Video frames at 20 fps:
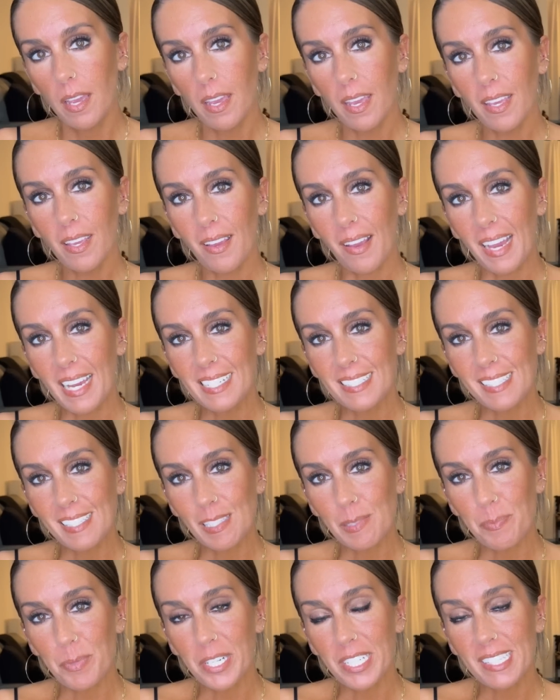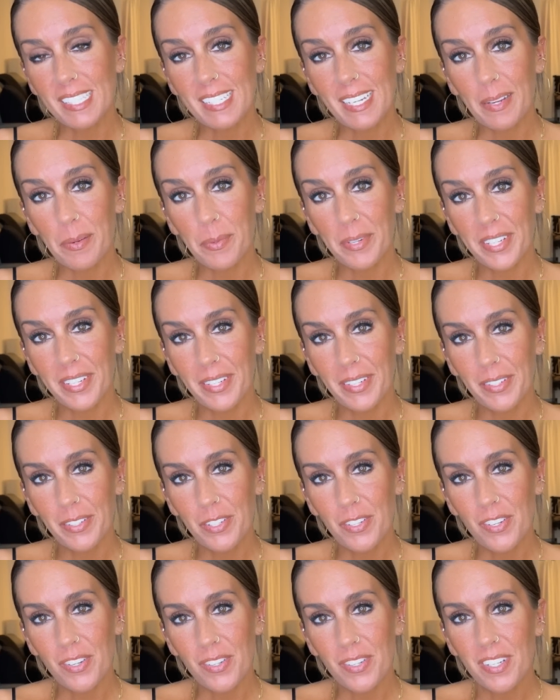Hey you guys, it's Britt. Tonight we're here
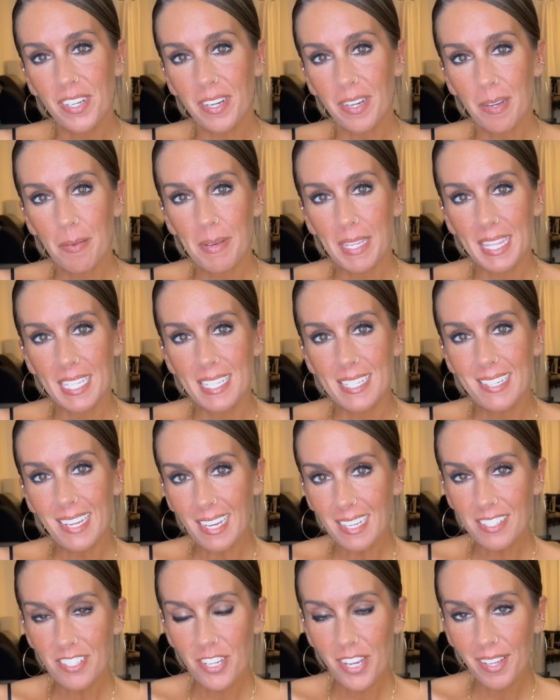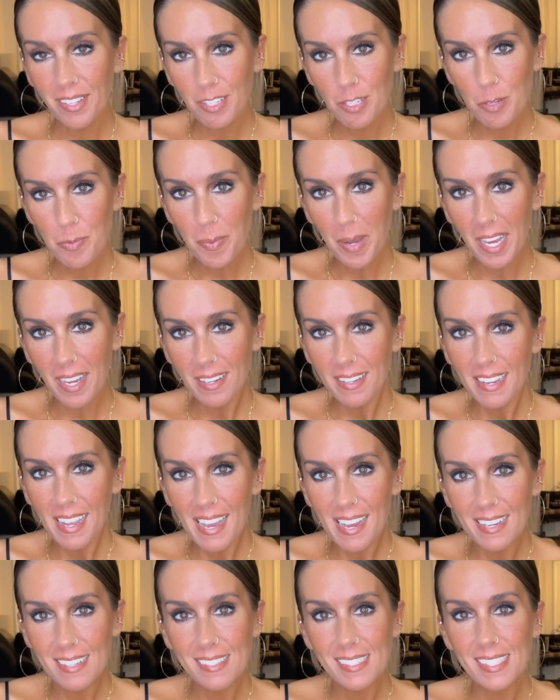to talk about the Dad Challenge
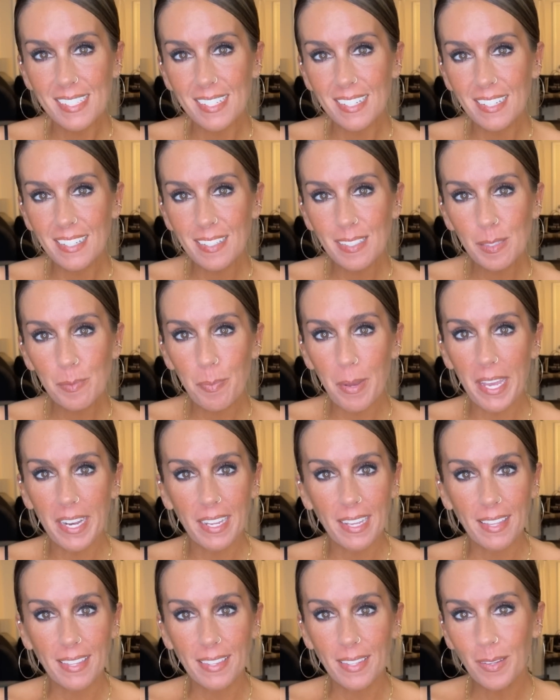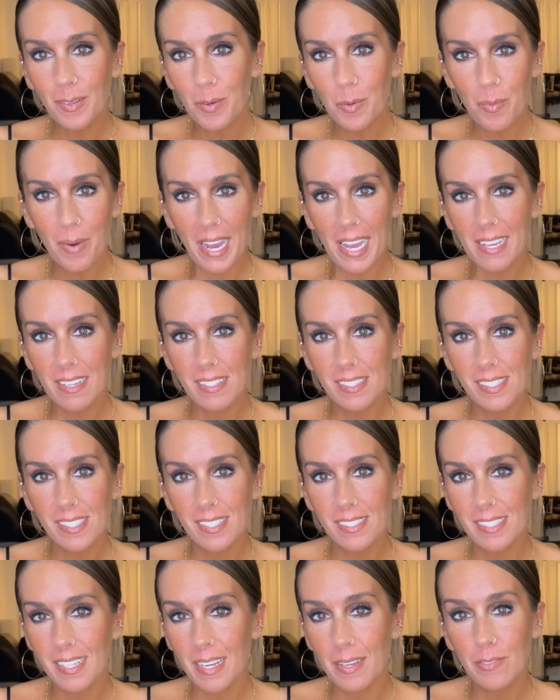podcast. It has been a little while
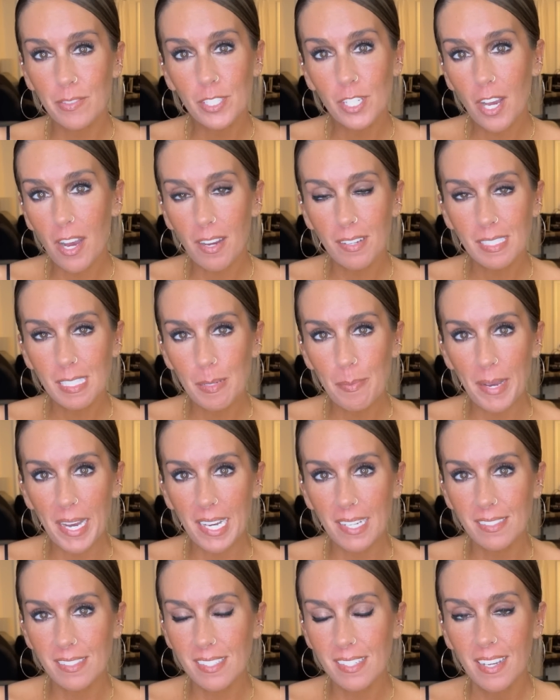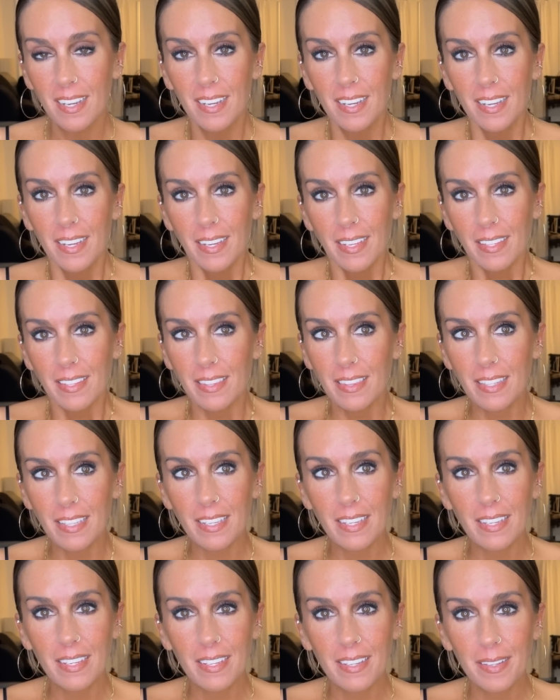since I've talked about
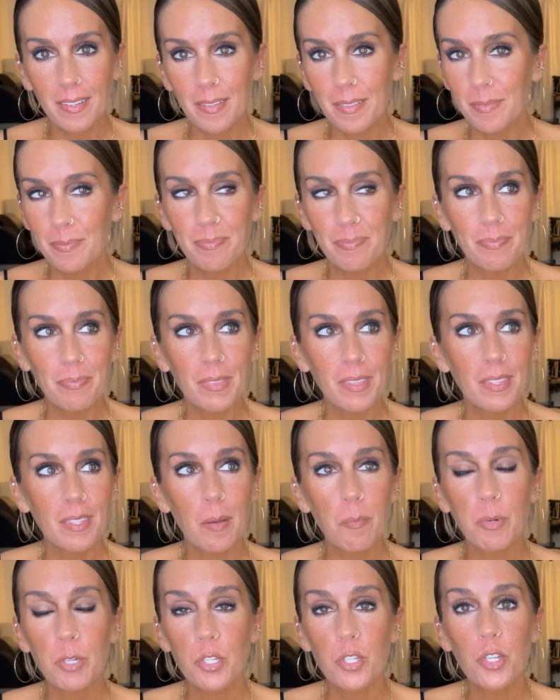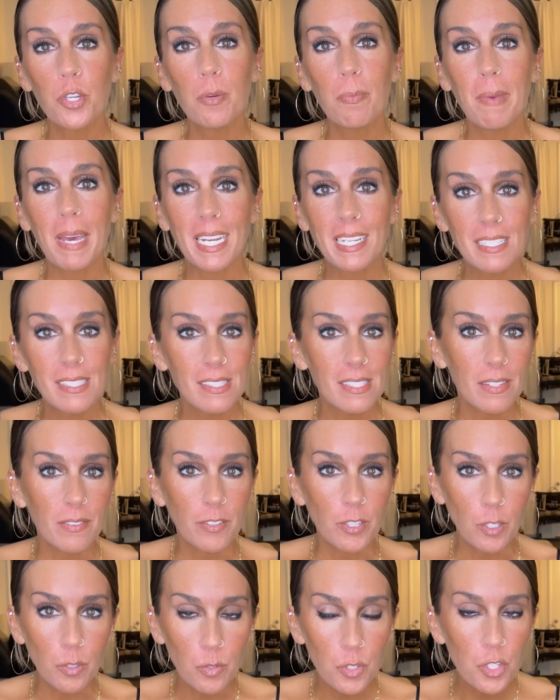the number two menace of
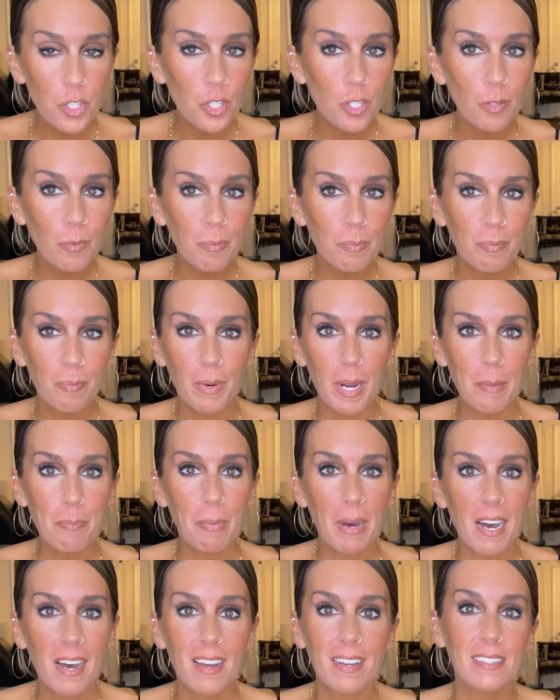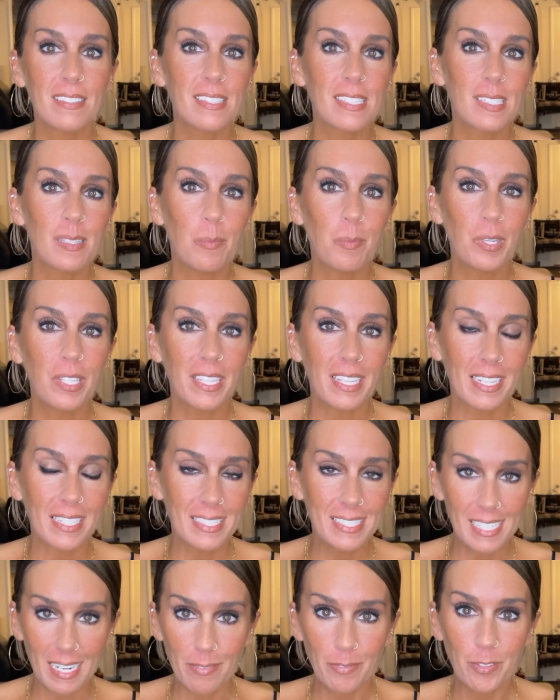YouTube, right behind someone like
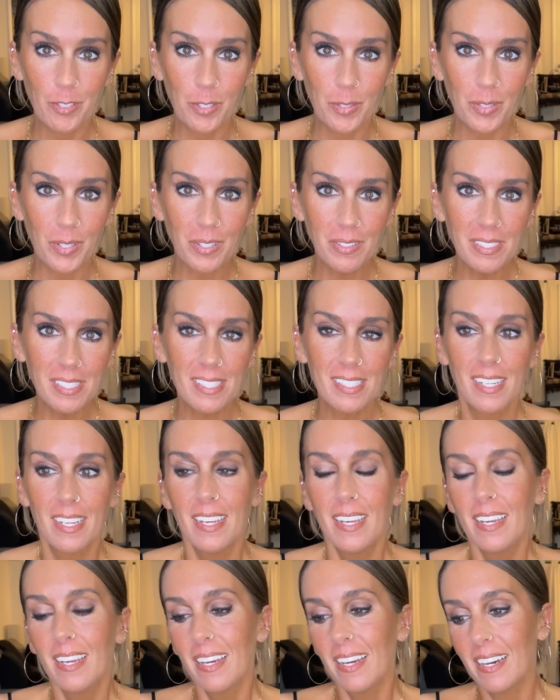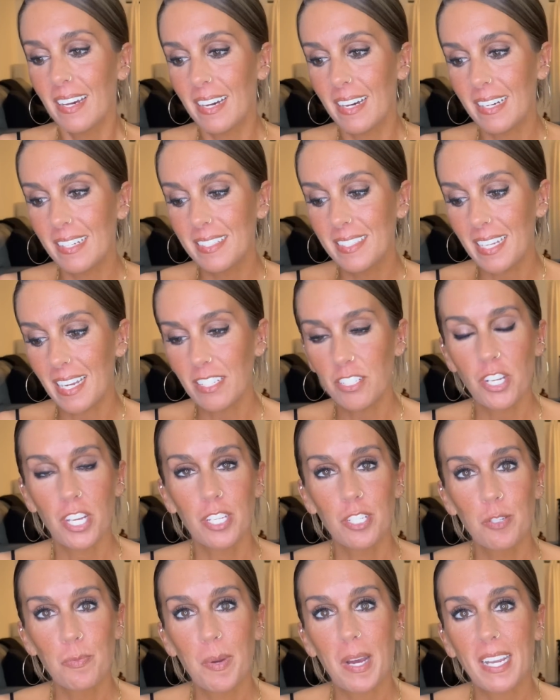Def Noodles. Dad
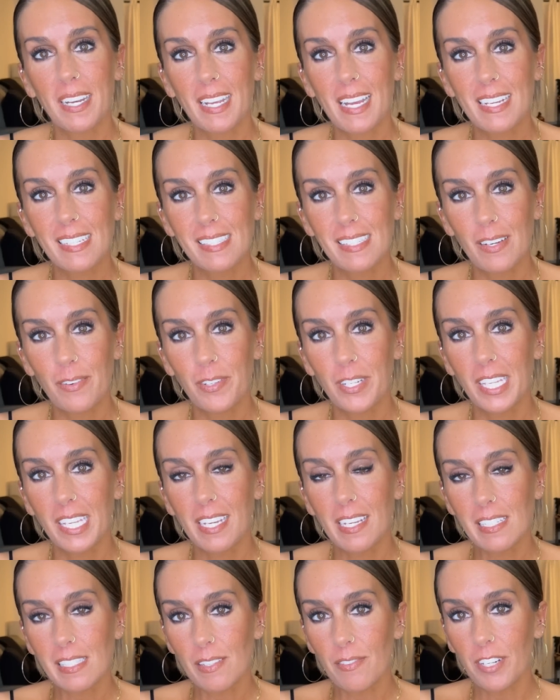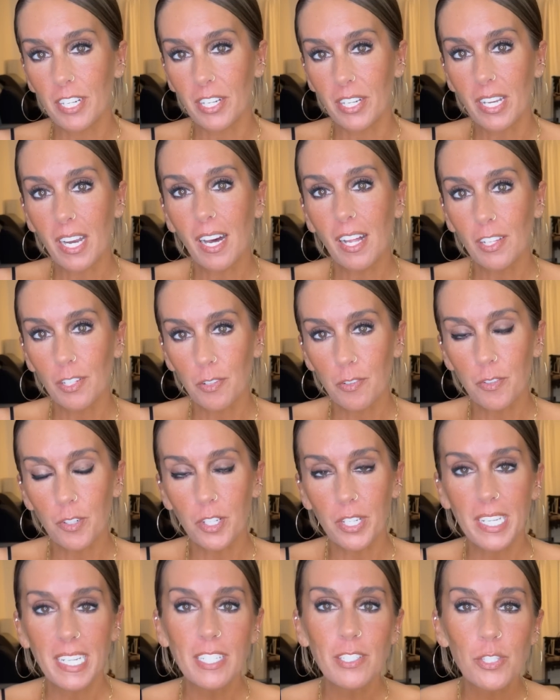Challenge podcast definitely has a very colorful
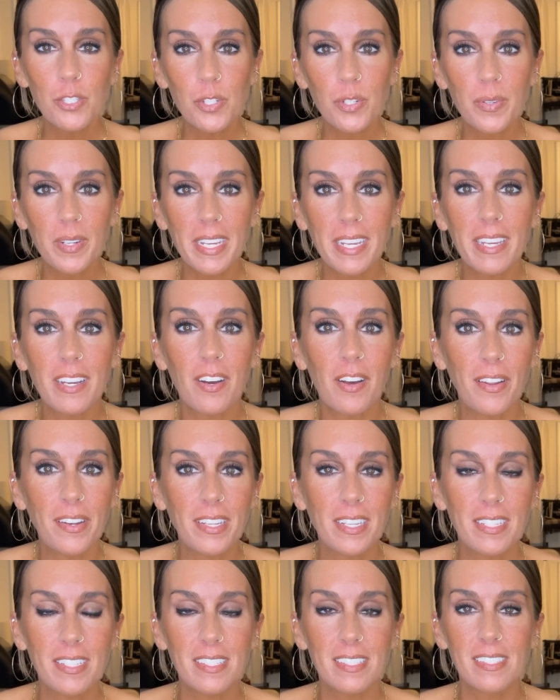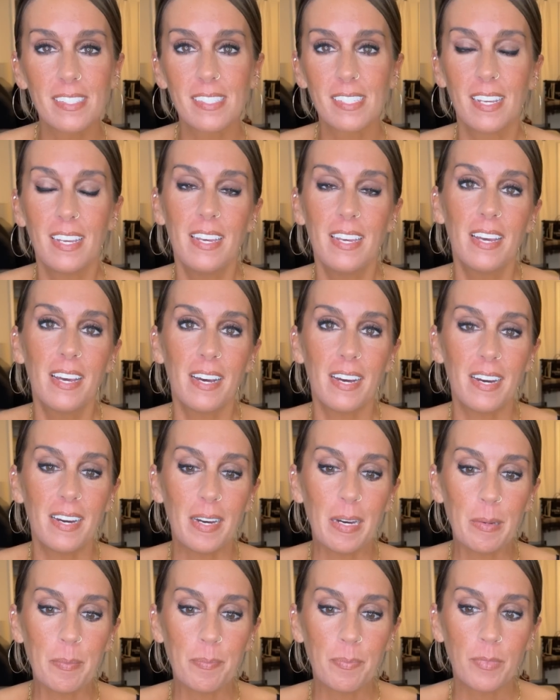history on his
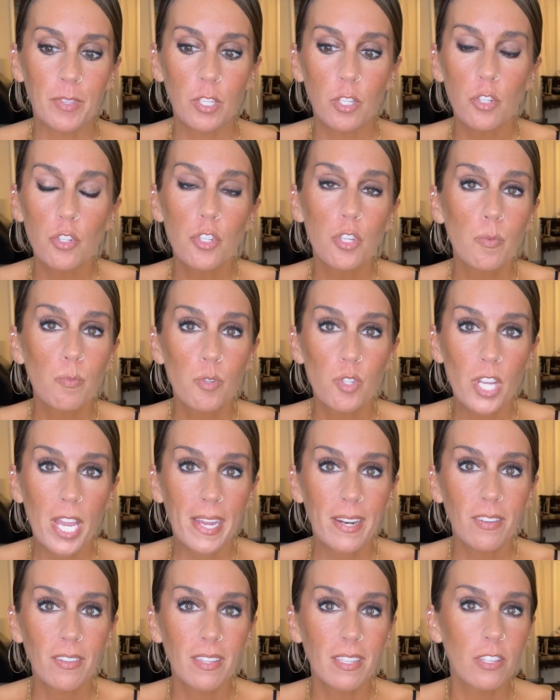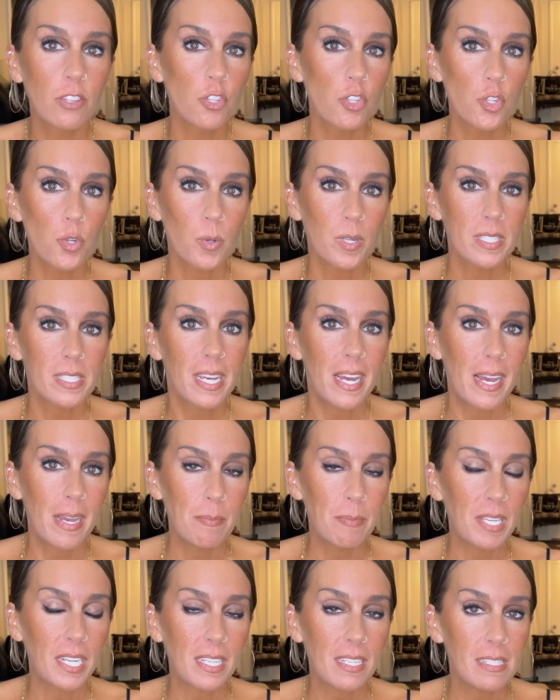YouTube channel in the short time
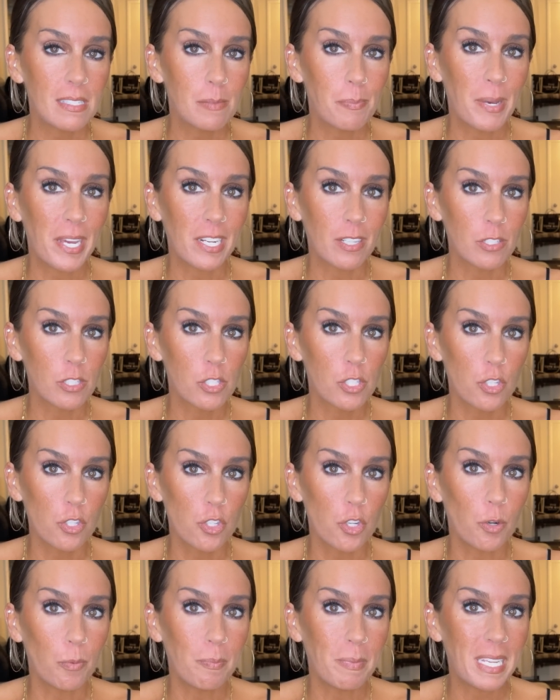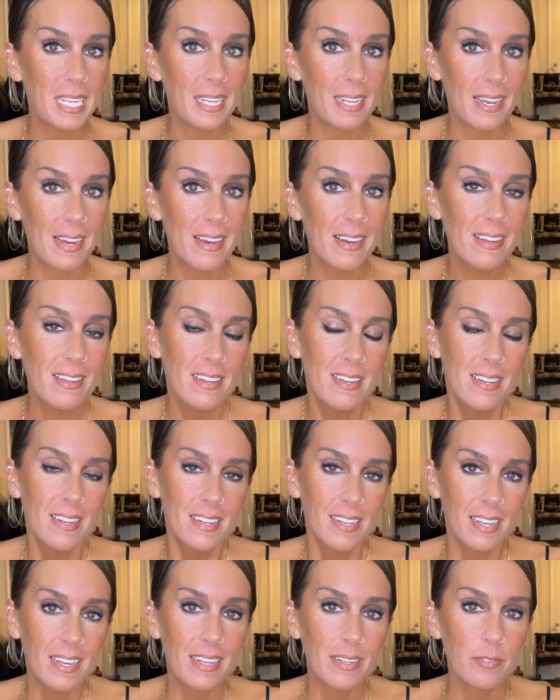that he's been on social media,
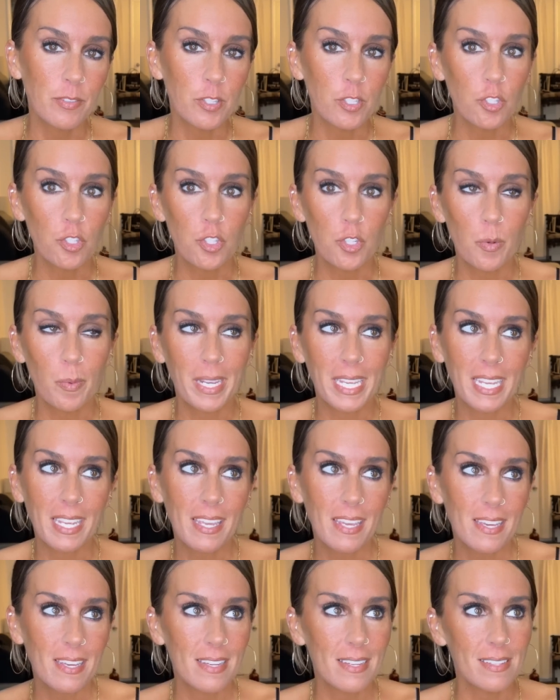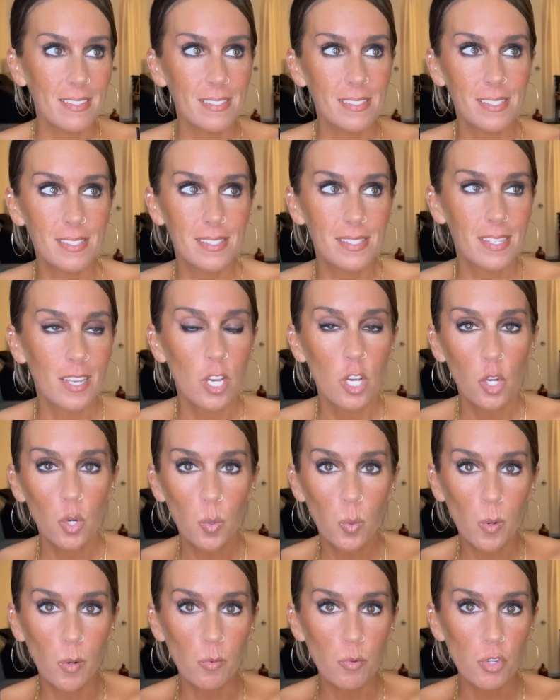kind of doing his
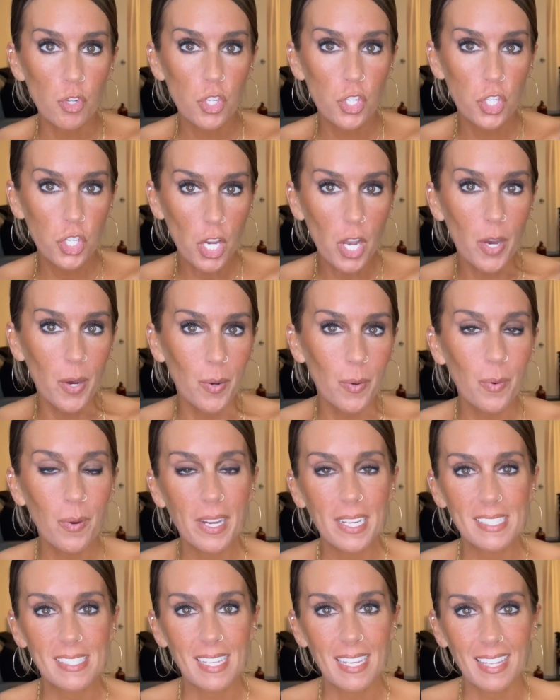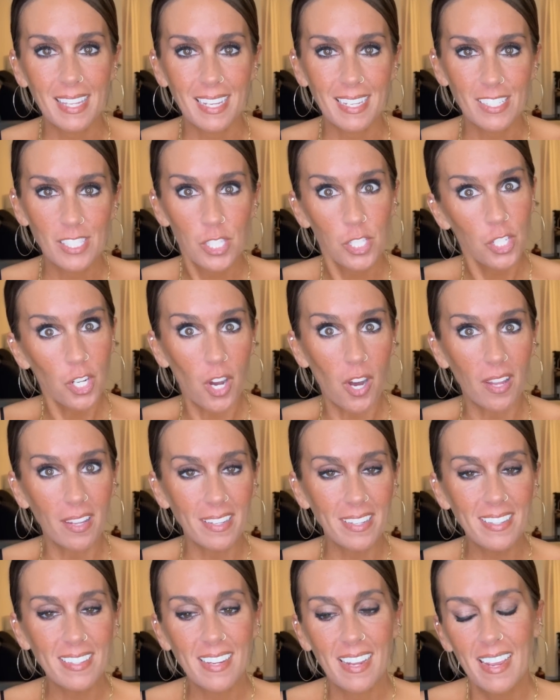quote show, as he likes to call
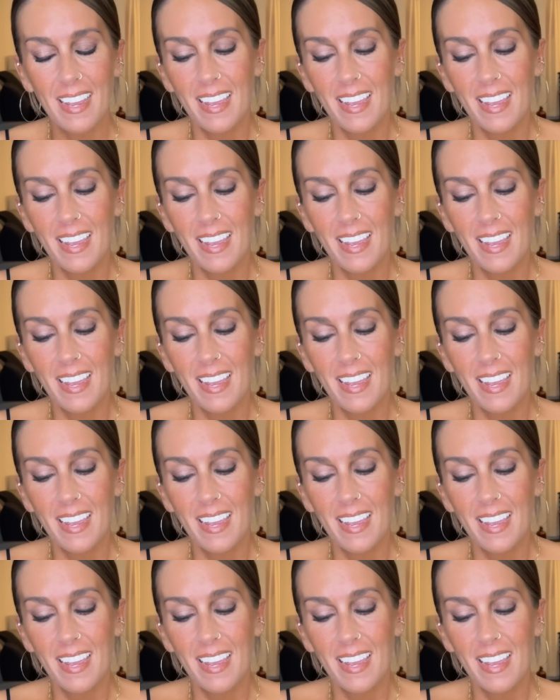it.